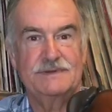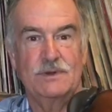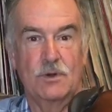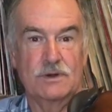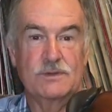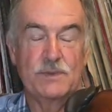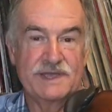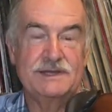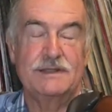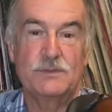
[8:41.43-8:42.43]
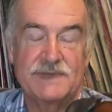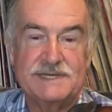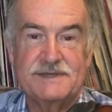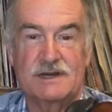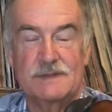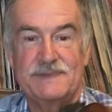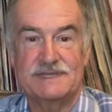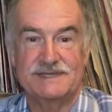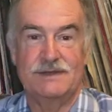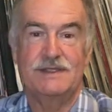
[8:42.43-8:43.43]
or the wind in the wind tunnel
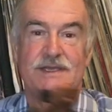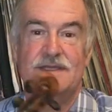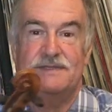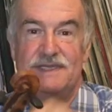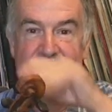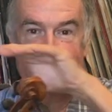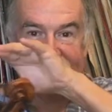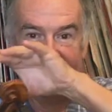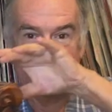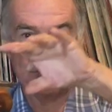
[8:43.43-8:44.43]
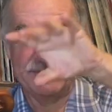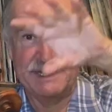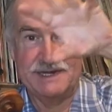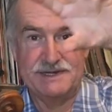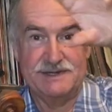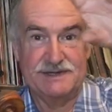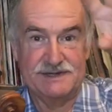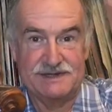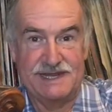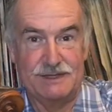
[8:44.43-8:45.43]
picks up, the exaggerated
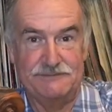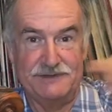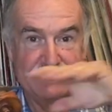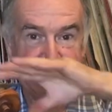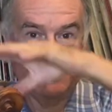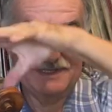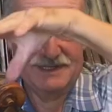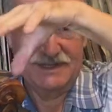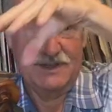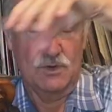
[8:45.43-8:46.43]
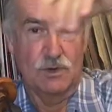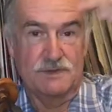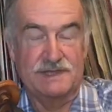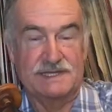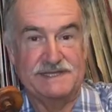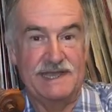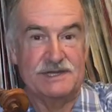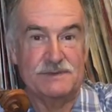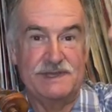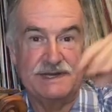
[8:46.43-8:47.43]
tail fins or the
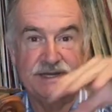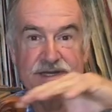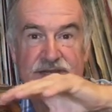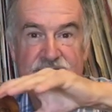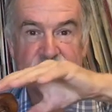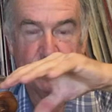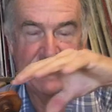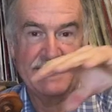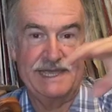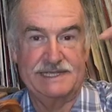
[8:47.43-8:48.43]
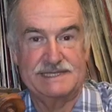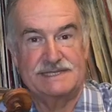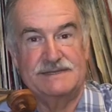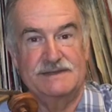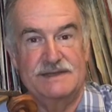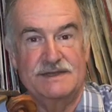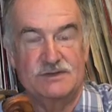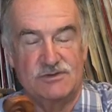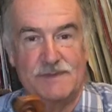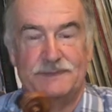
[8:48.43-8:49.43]
exaggerated swing eighths,
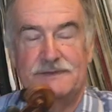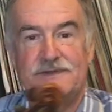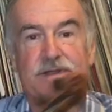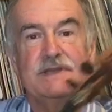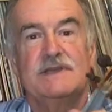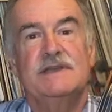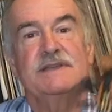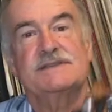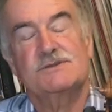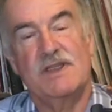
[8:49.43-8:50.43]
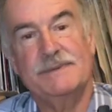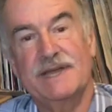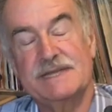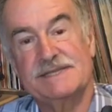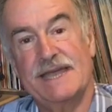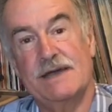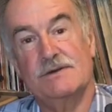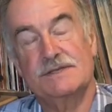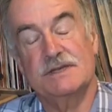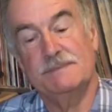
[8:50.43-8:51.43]
triplet feel, streamlines
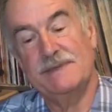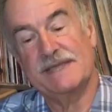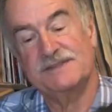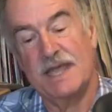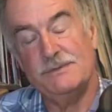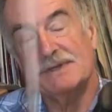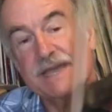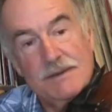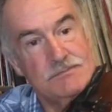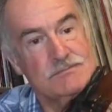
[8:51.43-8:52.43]
out. So by the time you get